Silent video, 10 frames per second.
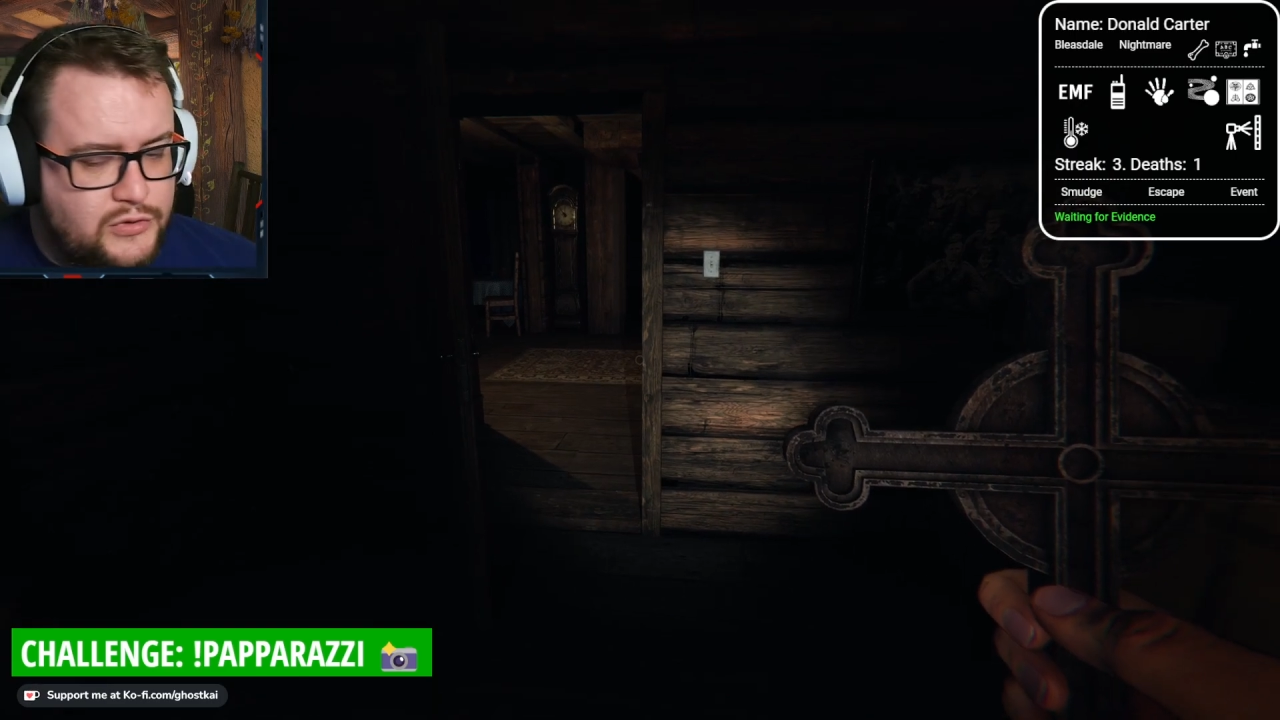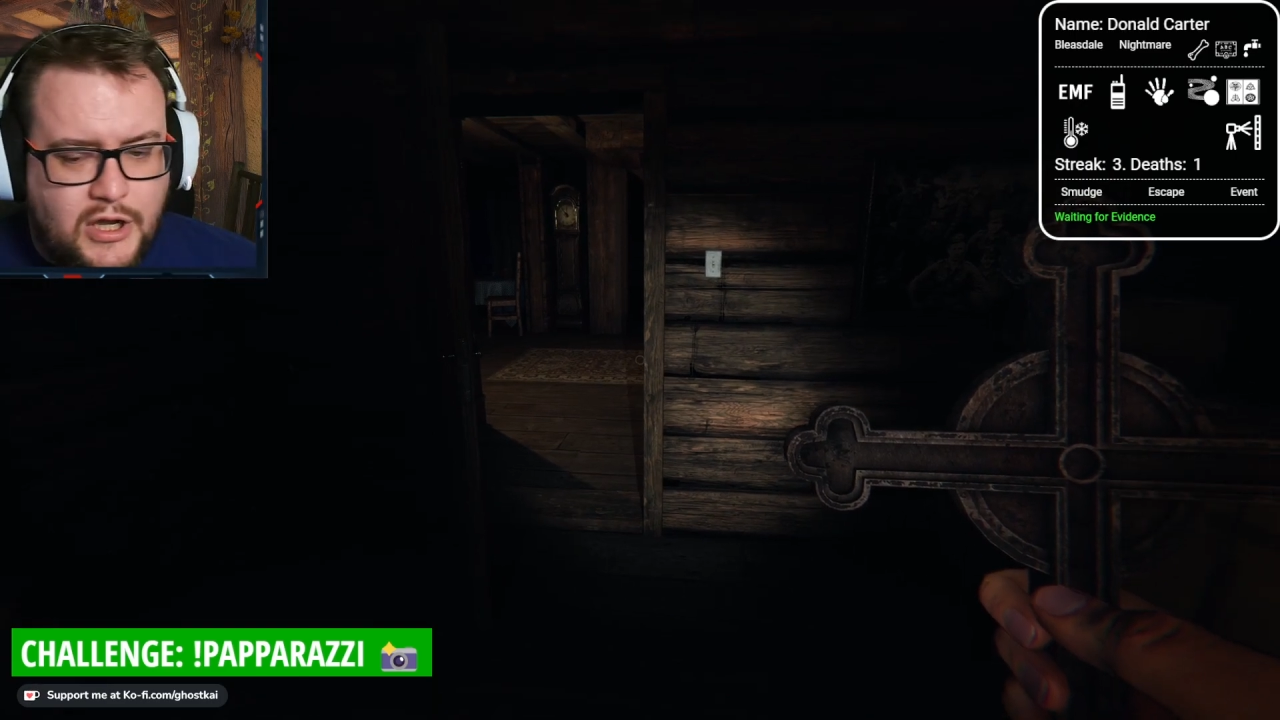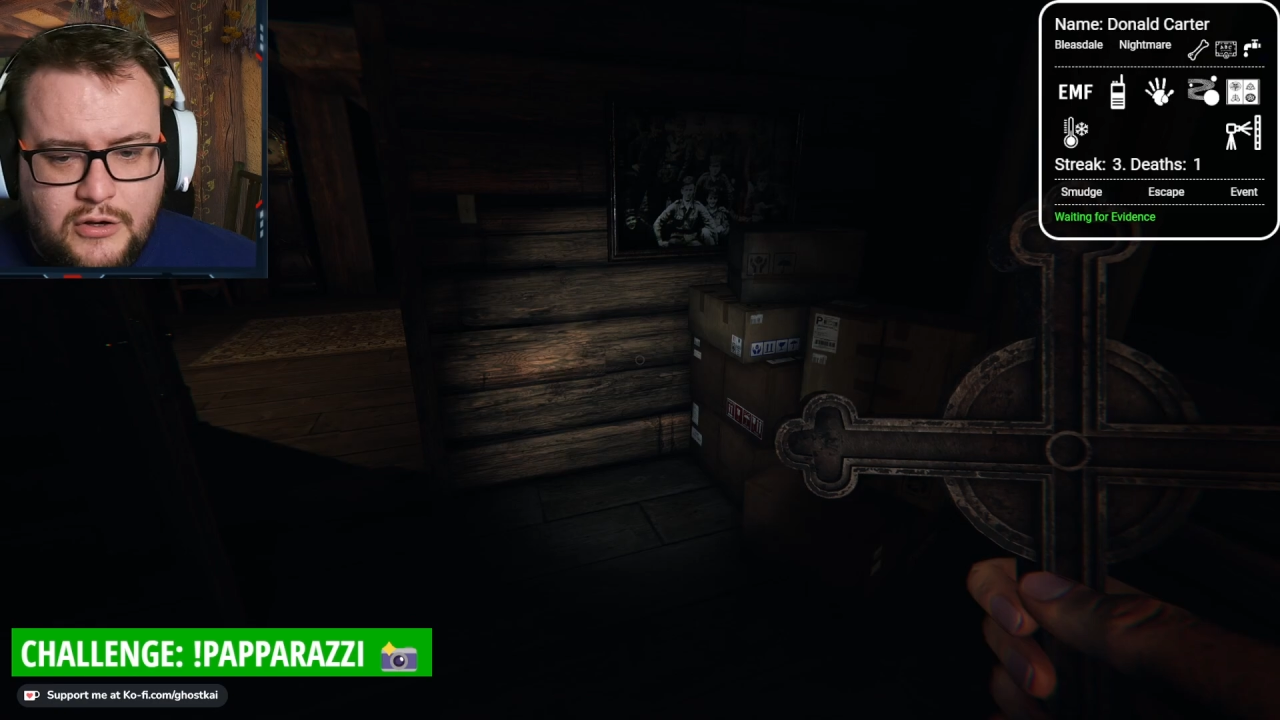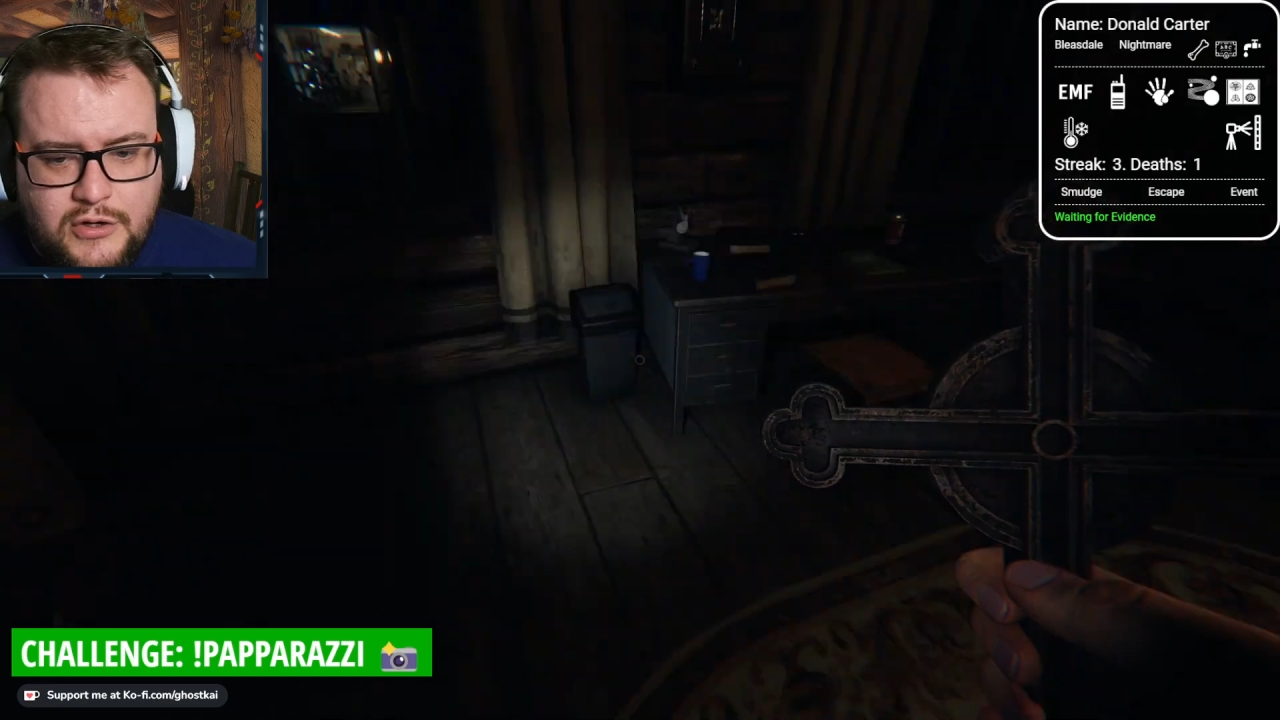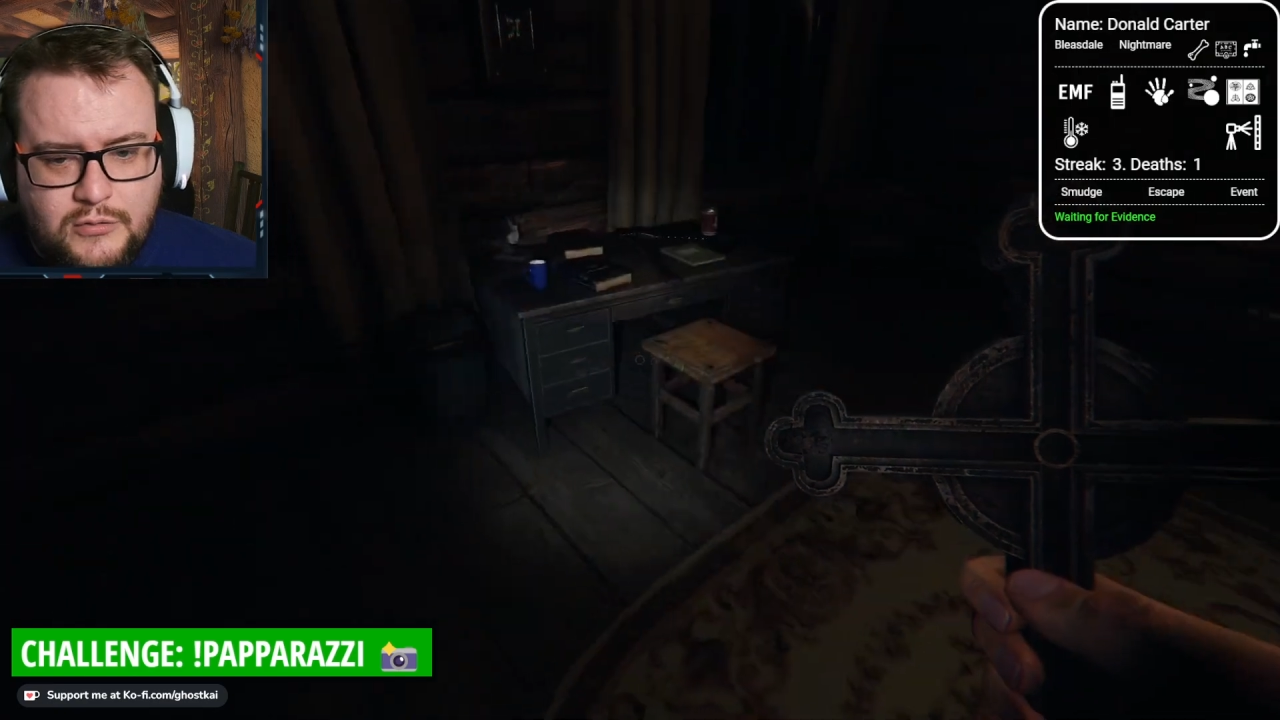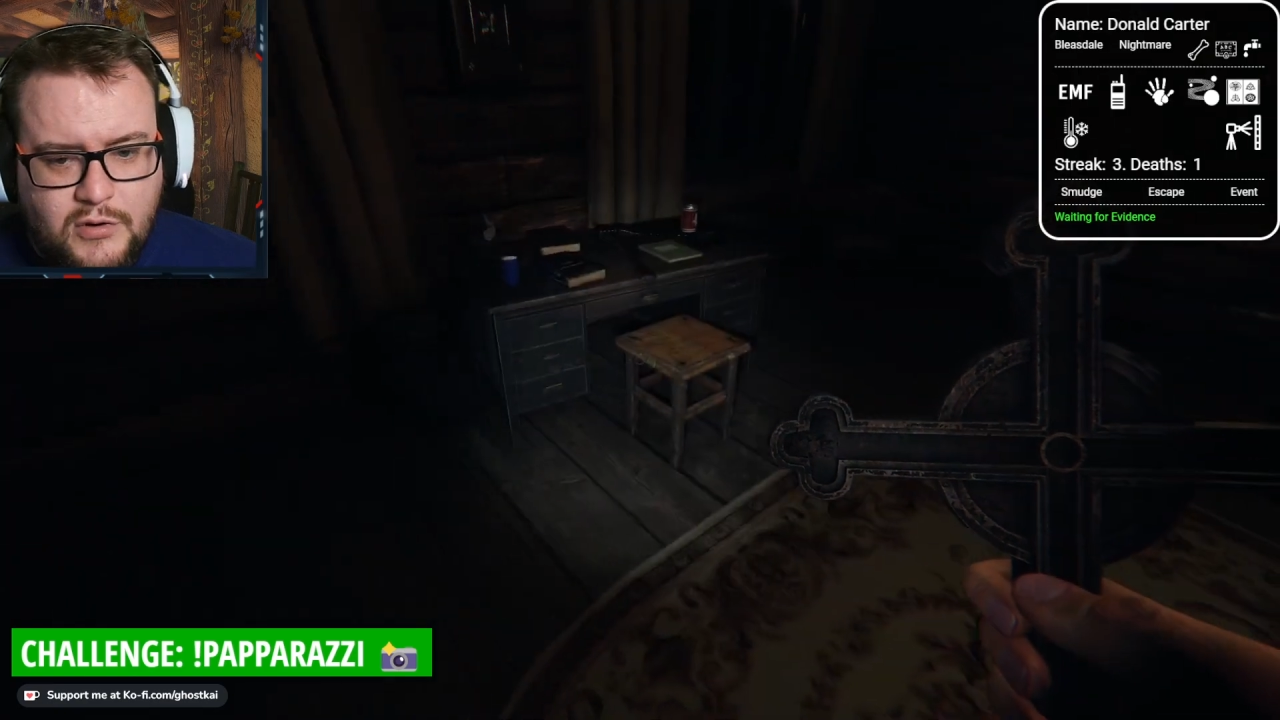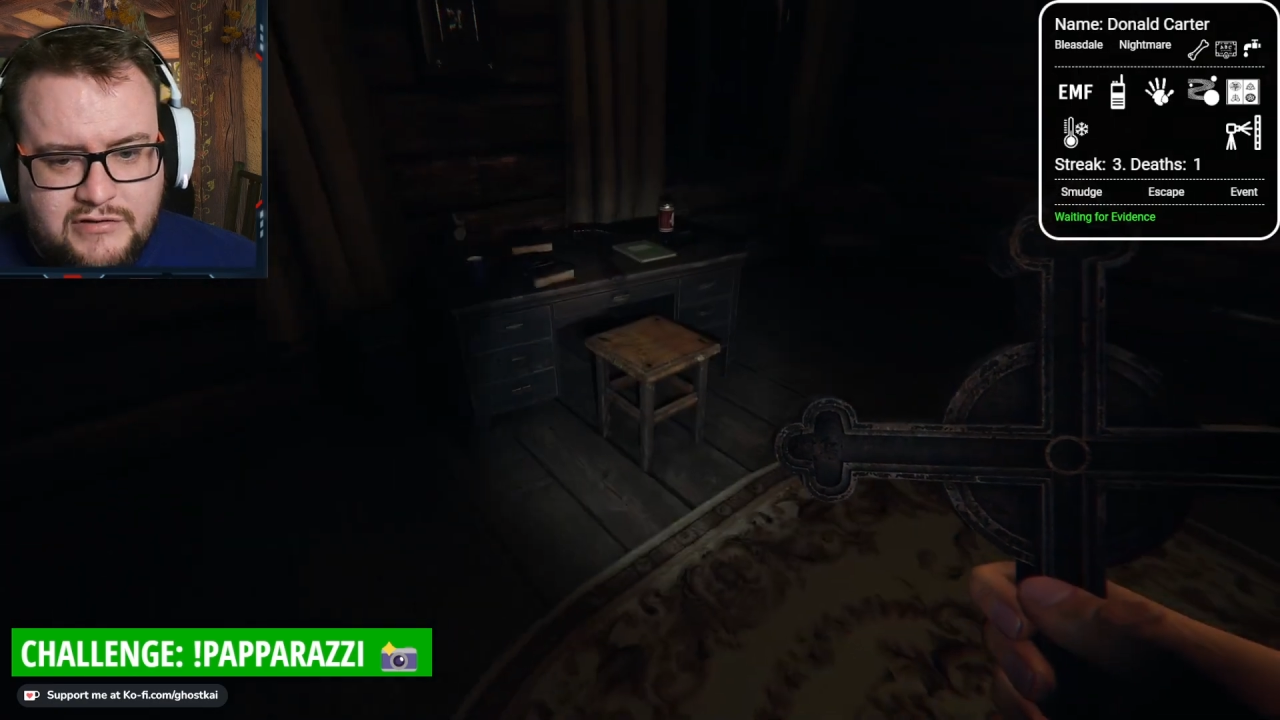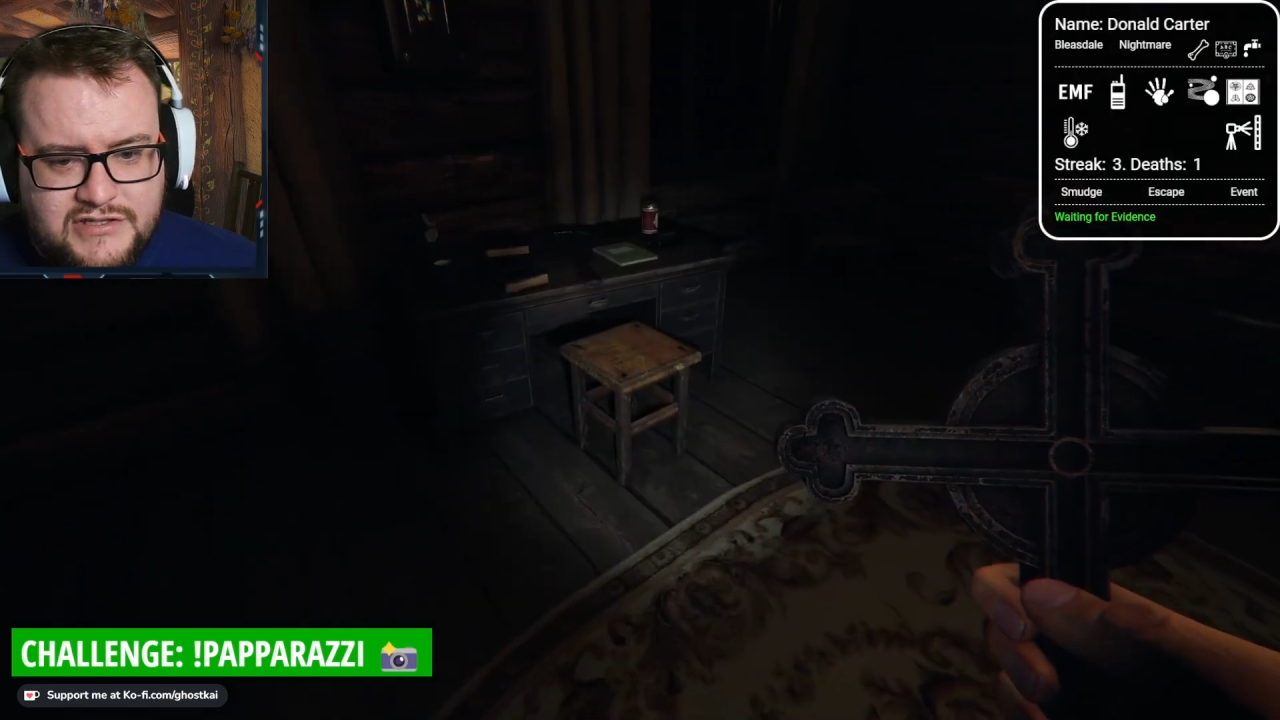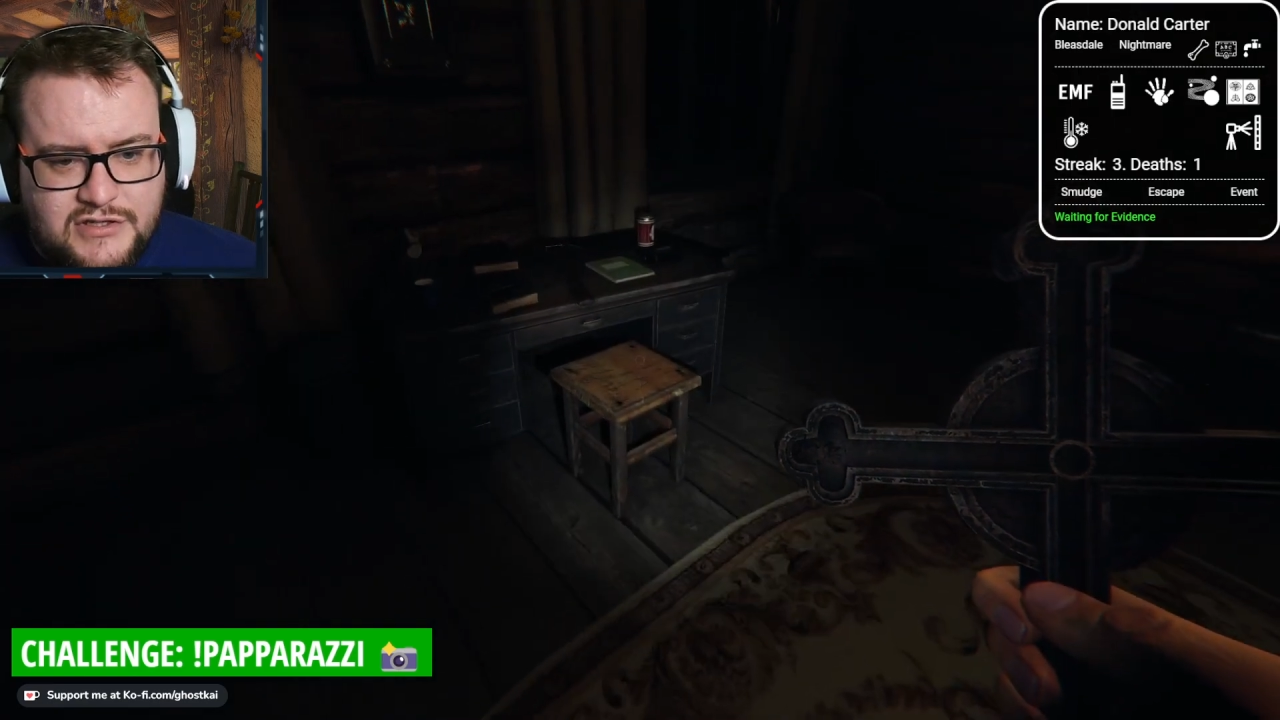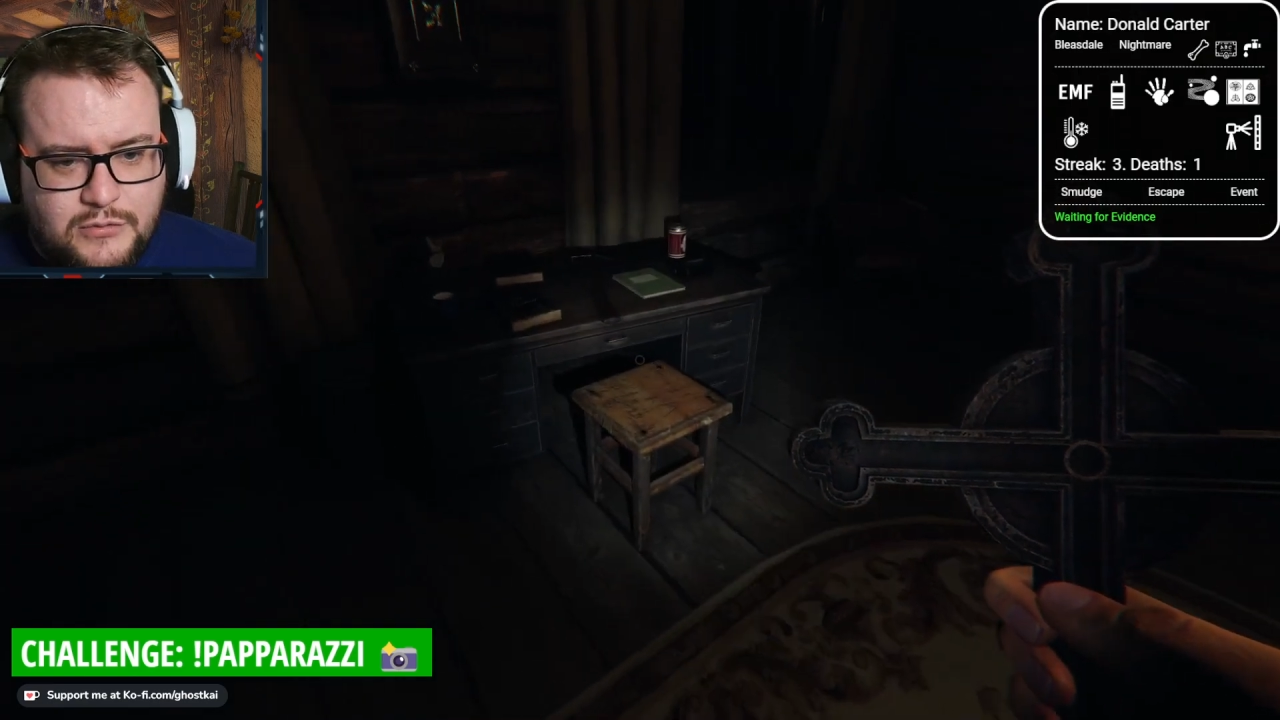No, no worries.